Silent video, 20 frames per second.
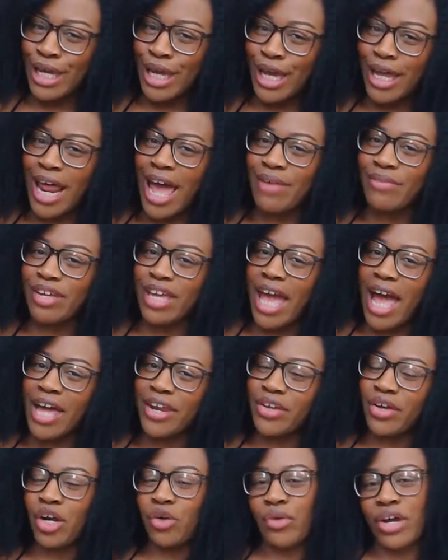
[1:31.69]
And I have a
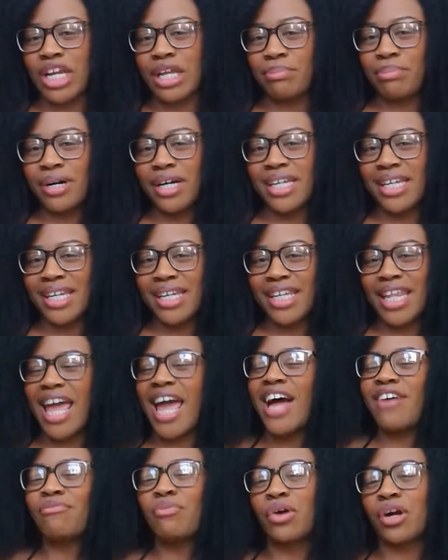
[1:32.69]
Caddy already, but they
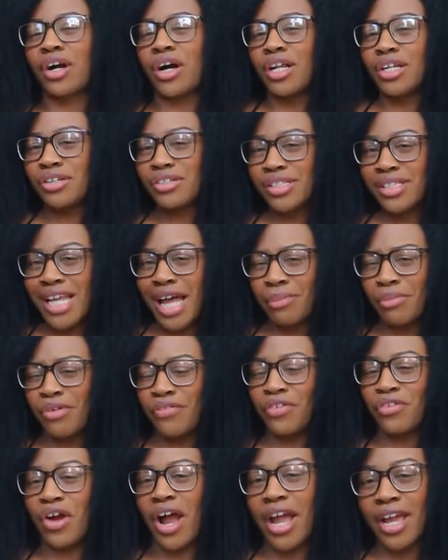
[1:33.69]
have more colors now, more
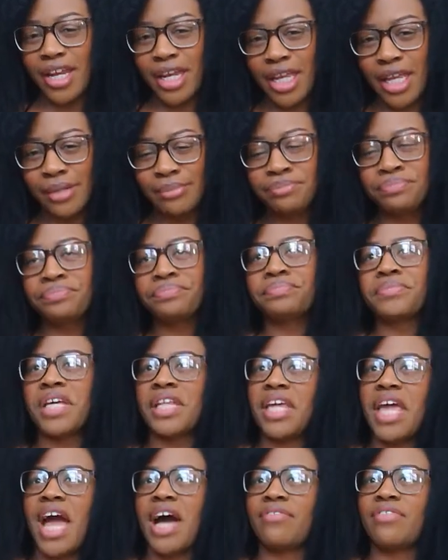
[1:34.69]
variety.
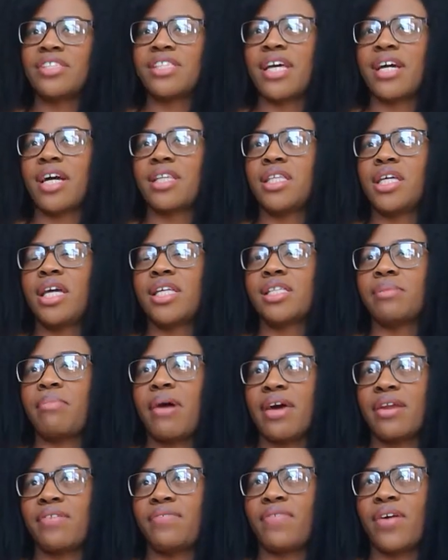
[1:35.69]
And they have this, I think it's a
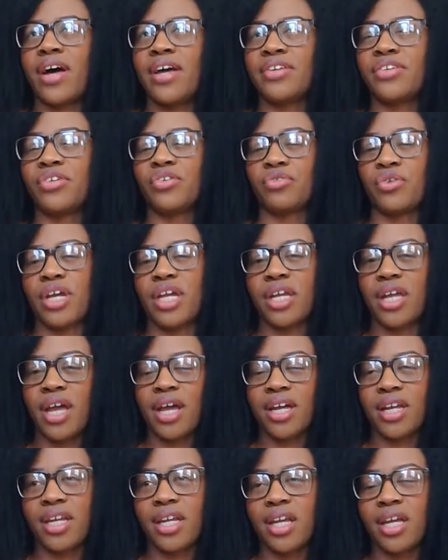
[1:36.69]
mattified gray
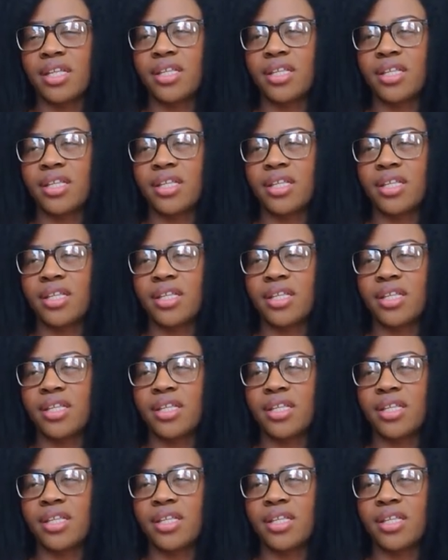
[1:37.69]
Caddy.